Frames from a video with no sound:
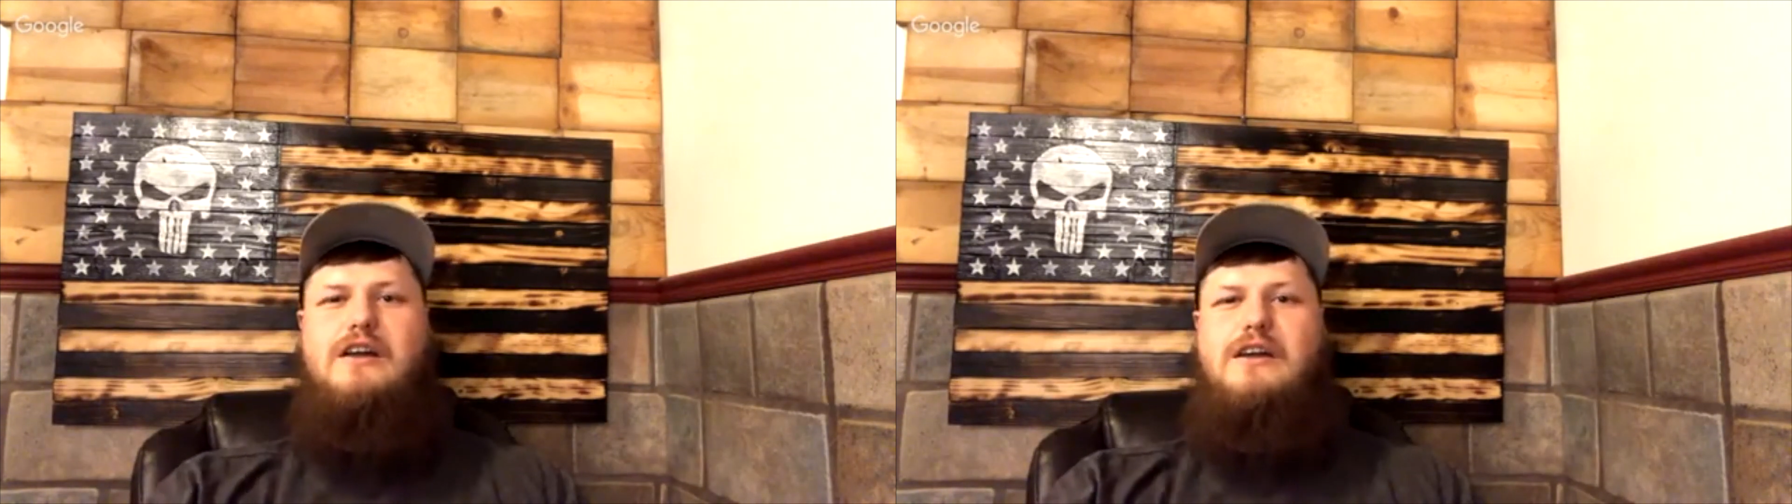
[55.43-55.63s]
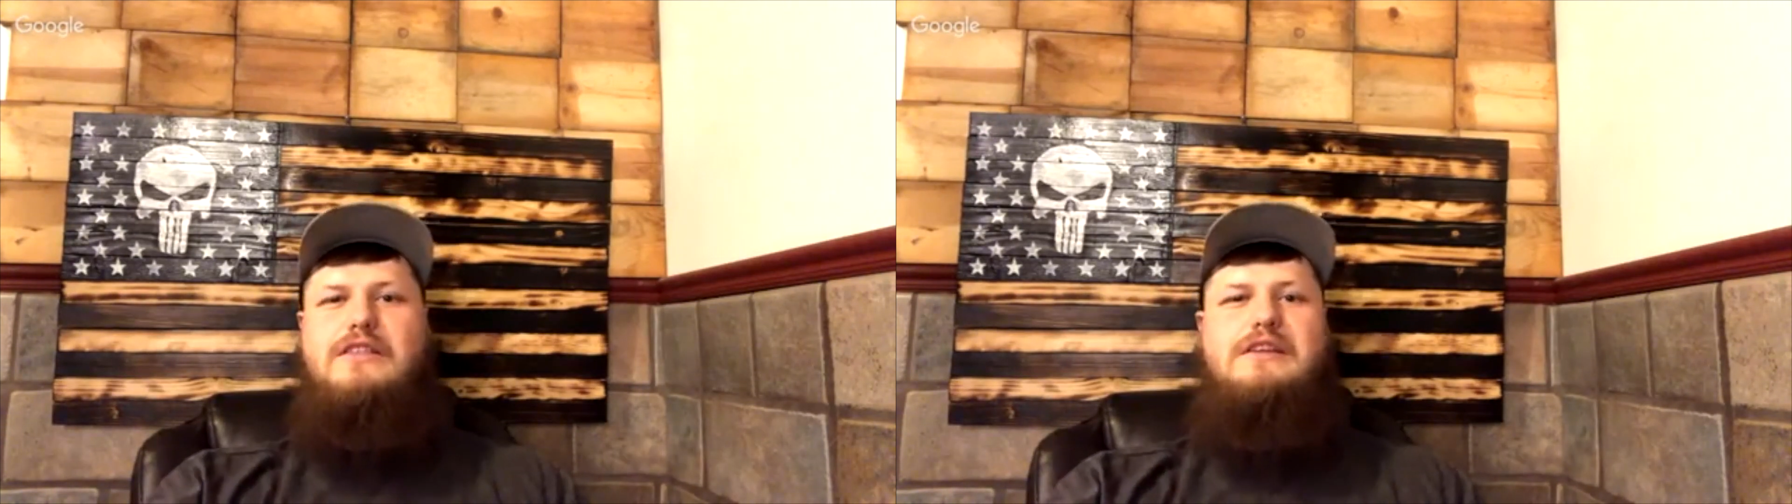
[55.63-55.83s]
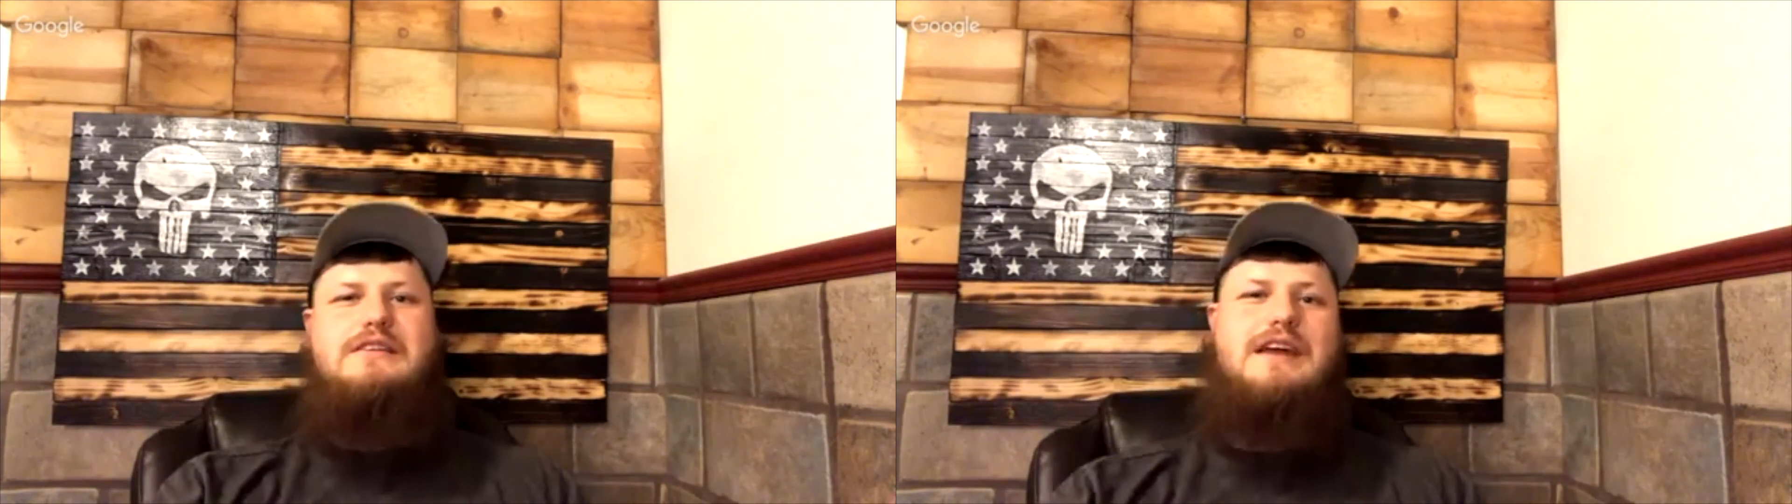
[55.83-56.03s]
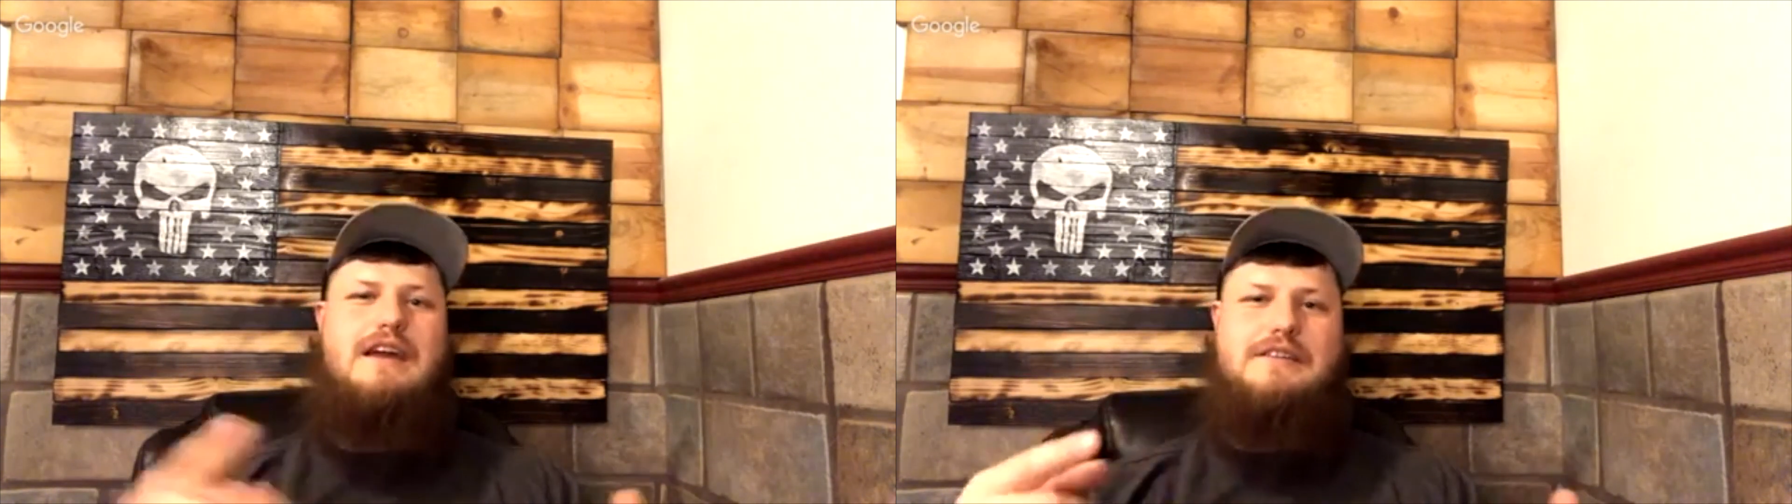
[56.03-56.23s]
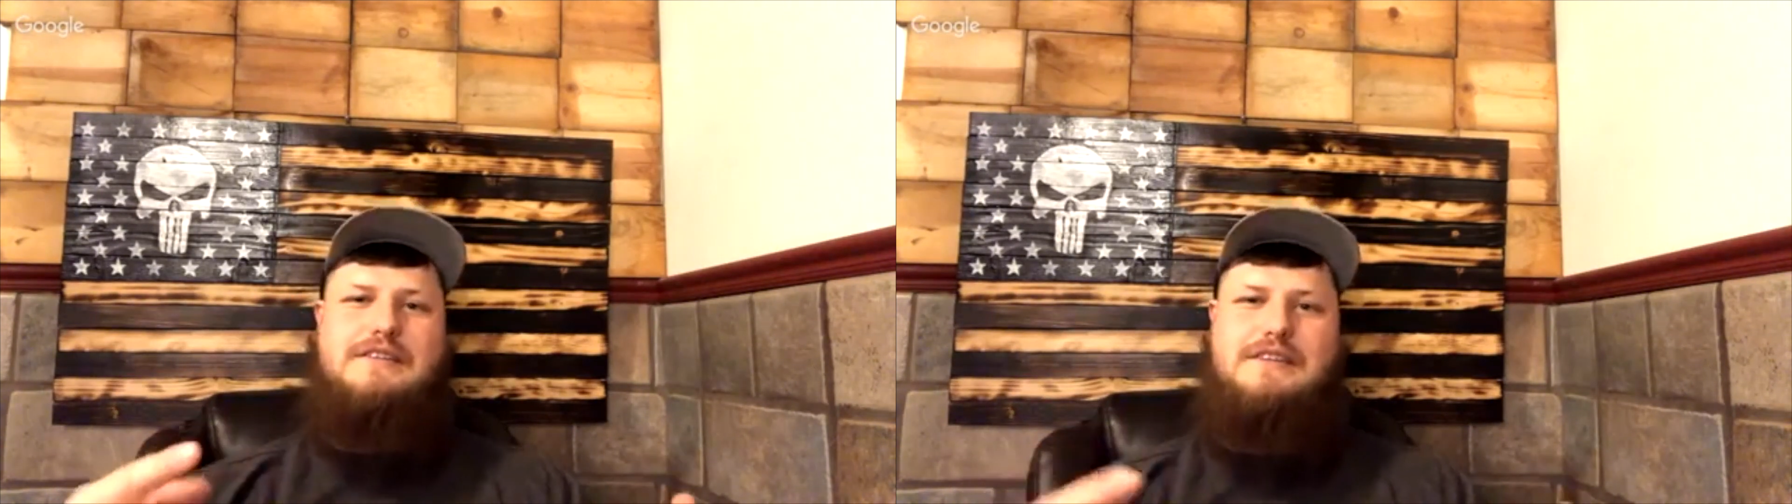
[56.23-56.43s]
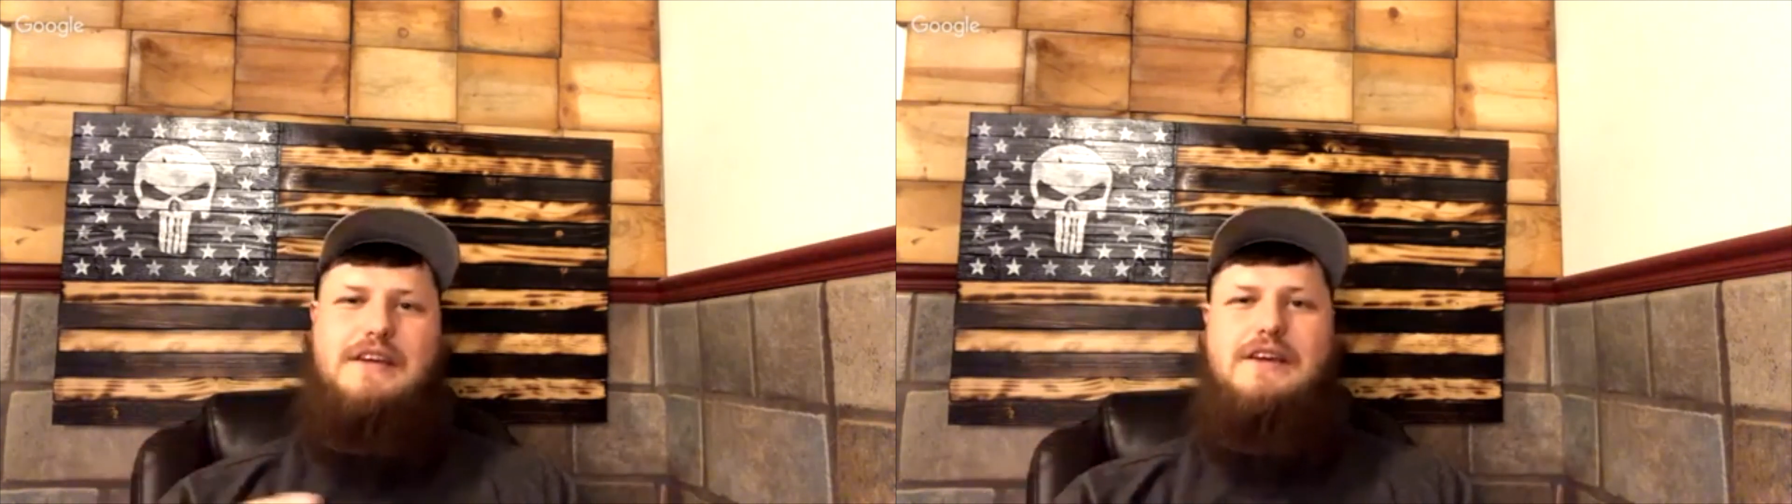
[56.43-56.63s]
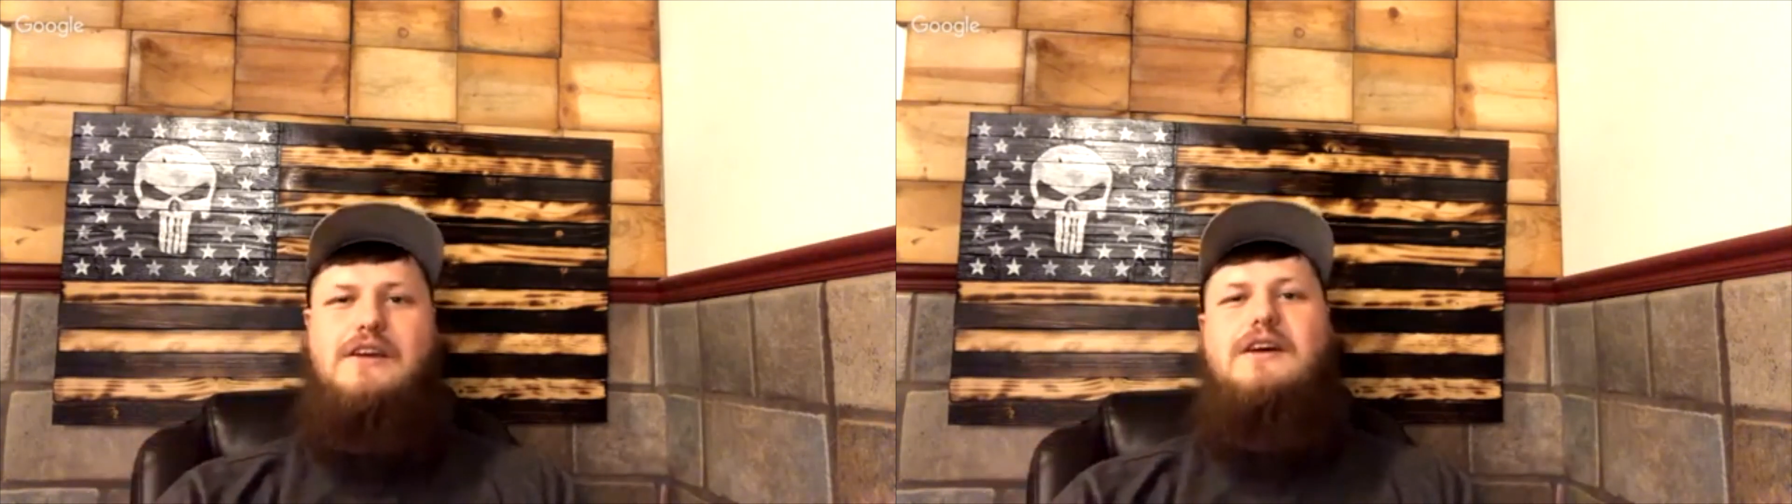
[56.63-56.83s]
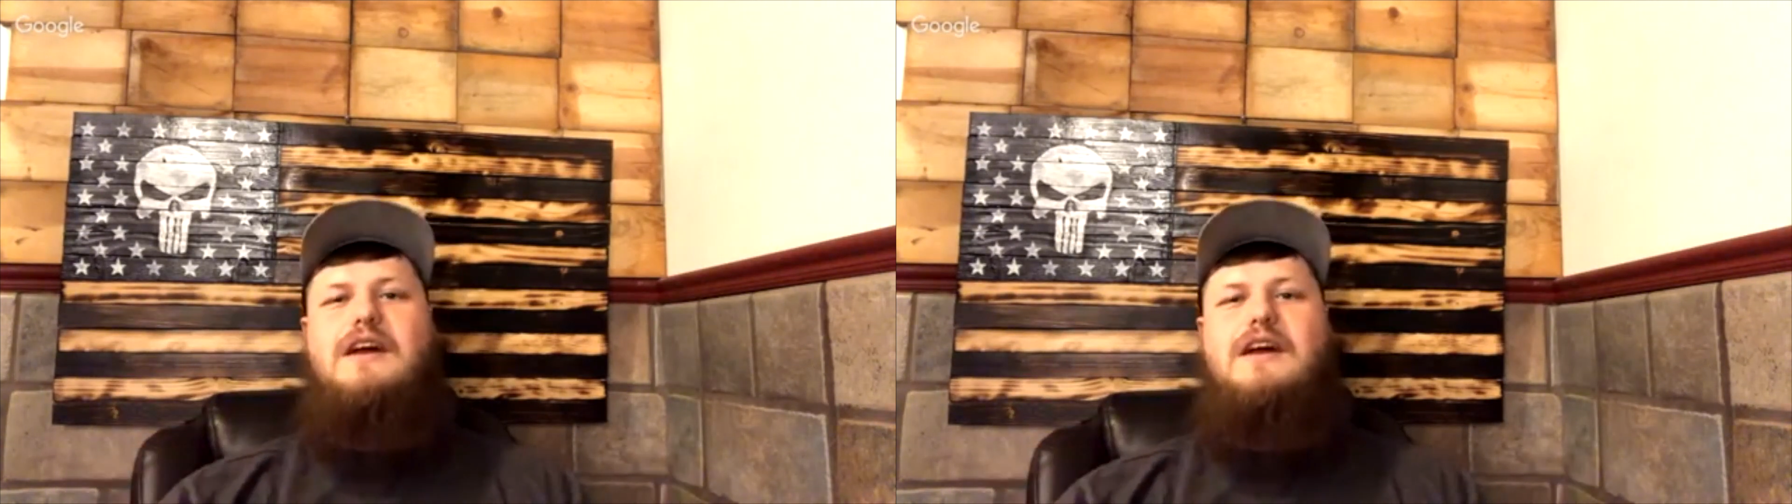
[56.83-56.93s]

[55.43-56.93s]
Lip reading: and then Dan C.